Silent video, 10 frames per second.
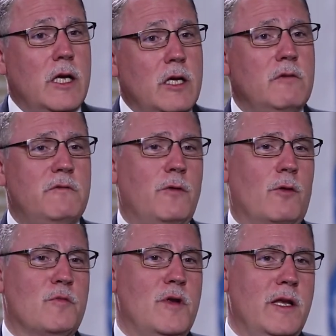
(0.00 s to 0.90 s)

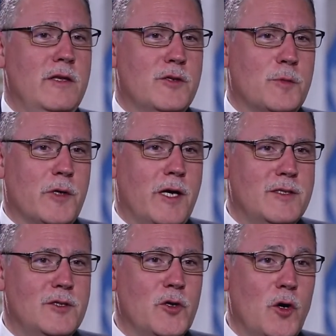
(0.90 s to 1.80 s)
informal
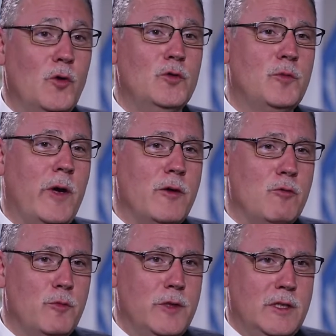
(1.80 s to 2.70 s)
enterprises owned by
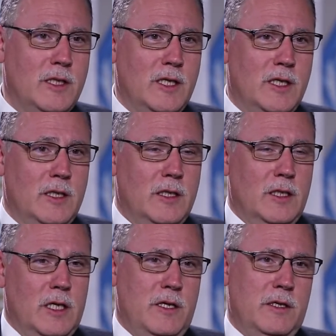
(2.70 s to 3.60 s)
women
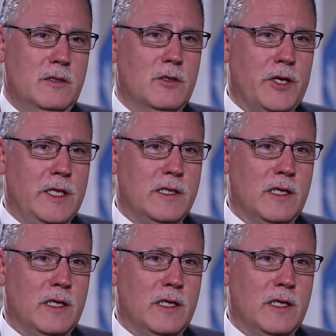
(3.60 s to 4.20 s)
in this great